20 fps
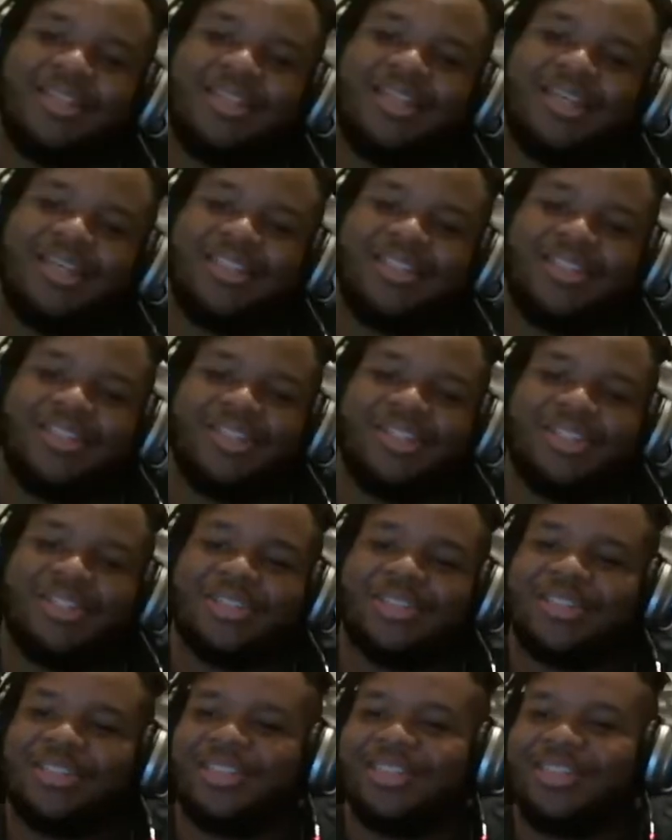That
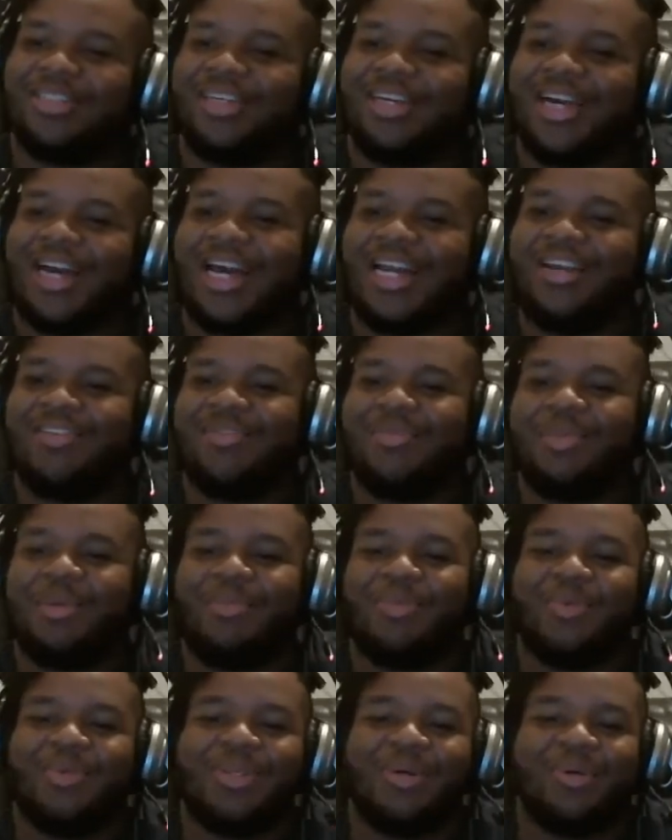sucks. I didn't
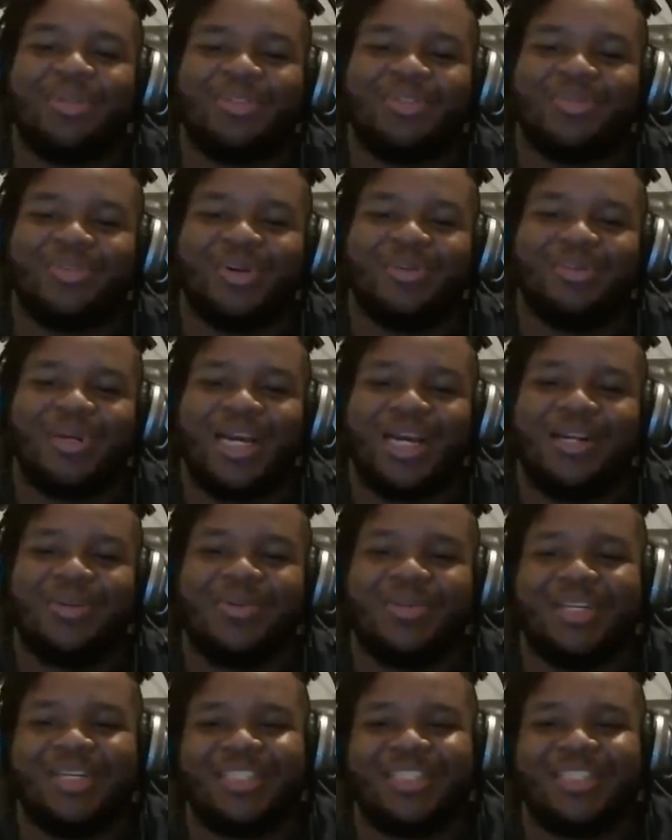remember what that was from, but I knew that